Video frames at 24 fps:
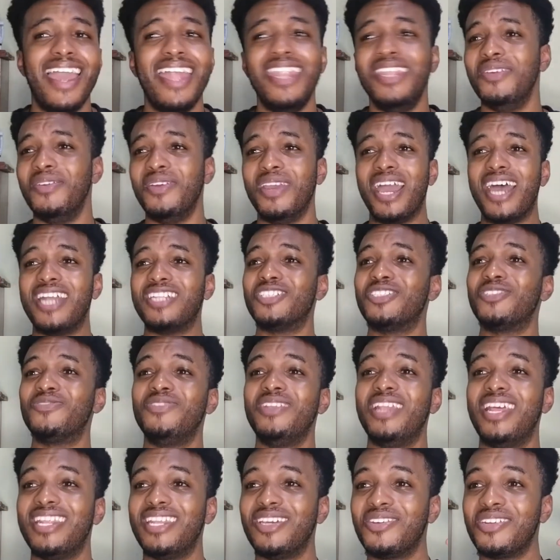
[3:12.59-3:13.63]
Anyway, I
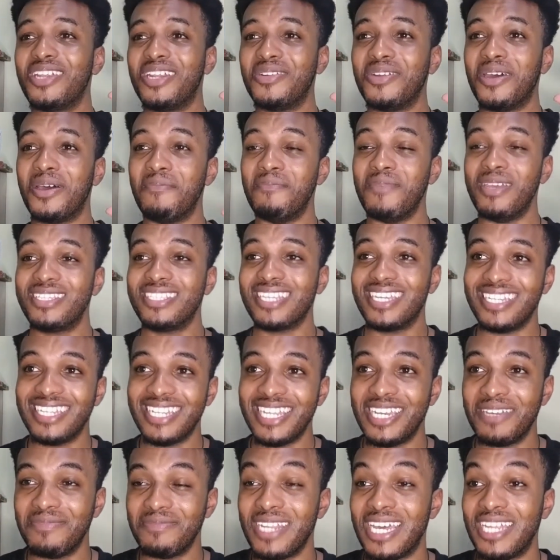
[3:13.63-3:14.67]
just feel like they could have done a better
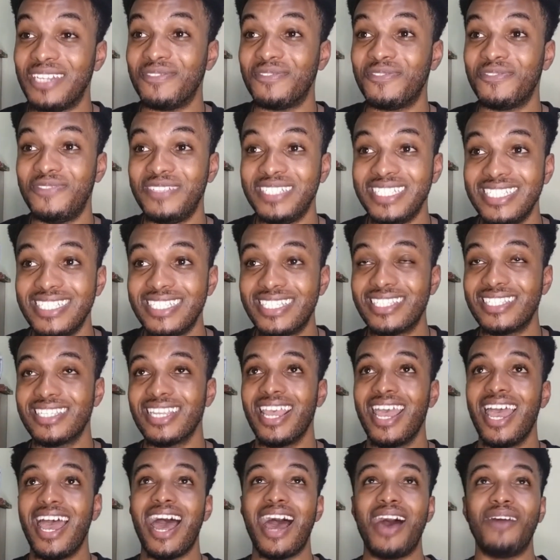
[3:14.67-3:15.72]
name than
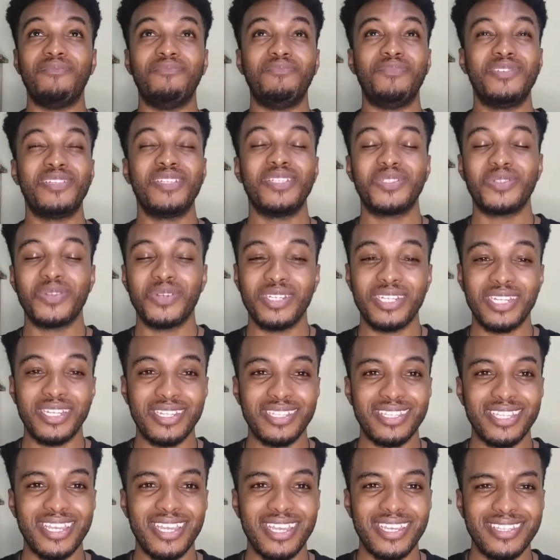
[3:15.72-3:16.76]
fleets. I'm pretty sure
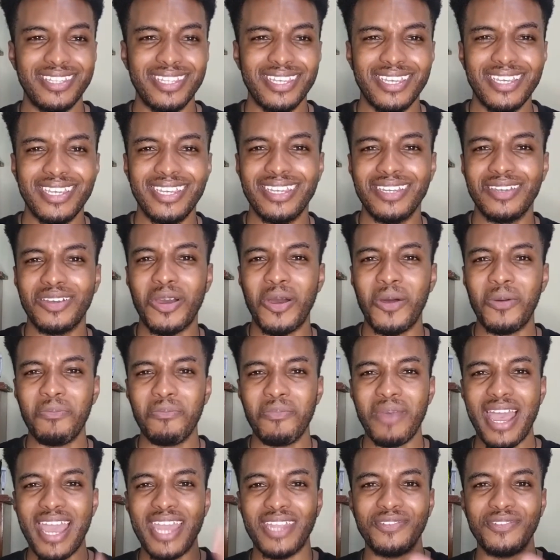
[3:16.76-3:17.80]
they
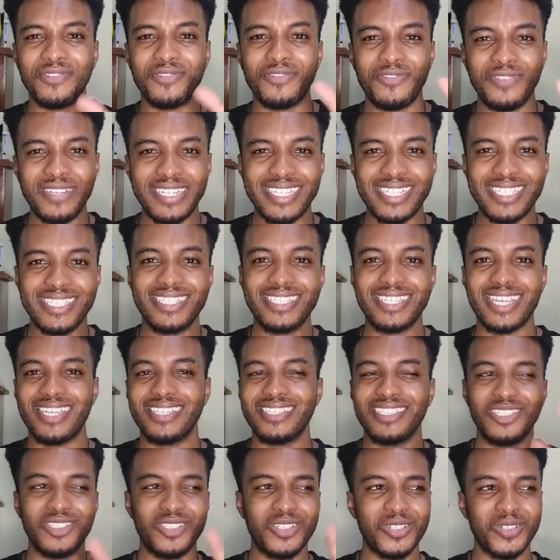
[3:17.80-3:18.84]
combine flicks,
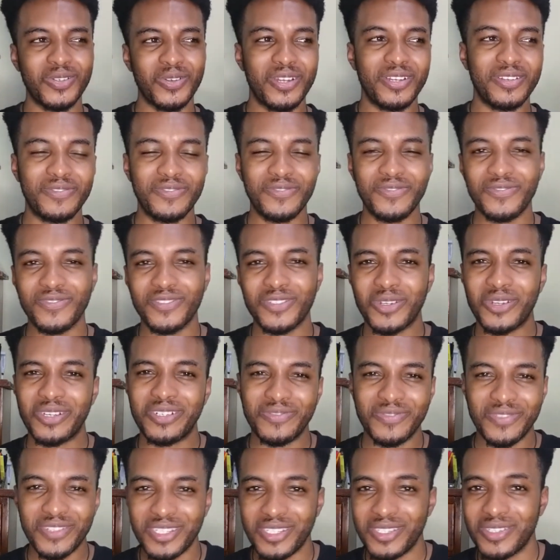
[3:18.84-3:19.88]
as in short
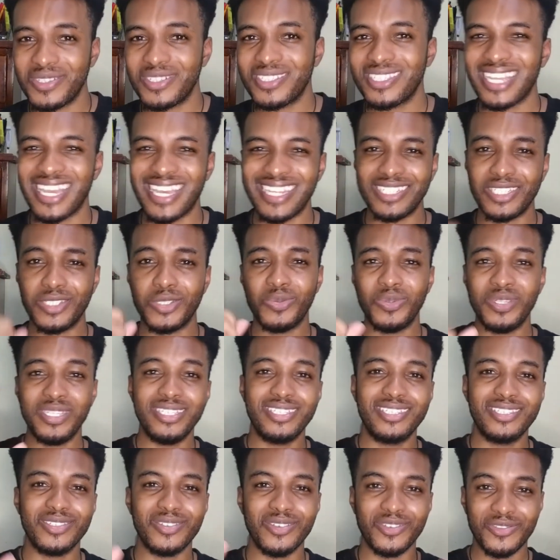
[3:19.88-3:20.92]
videos and
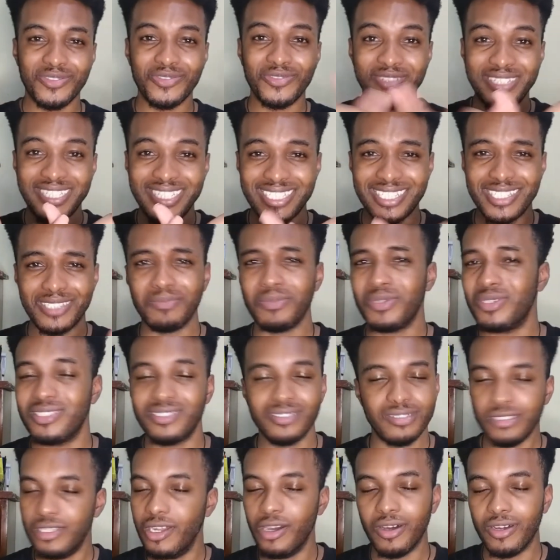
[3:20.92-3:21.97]
tweets of fleets,
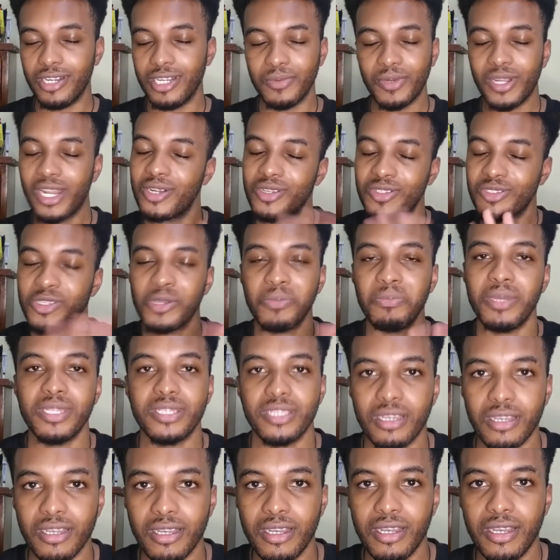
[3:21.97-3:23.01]
but no, we gotta do
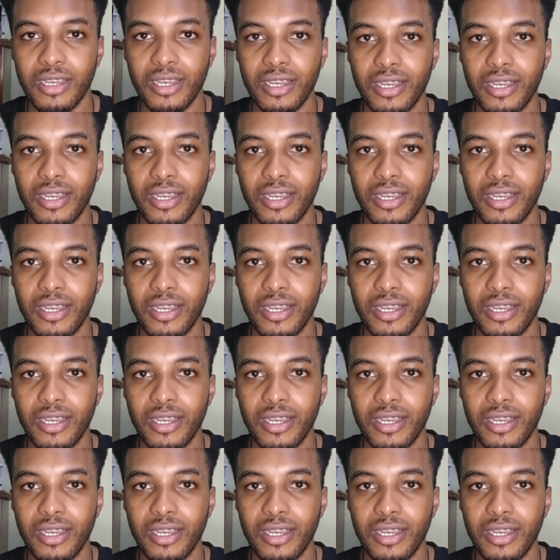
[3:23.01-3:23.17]
something better.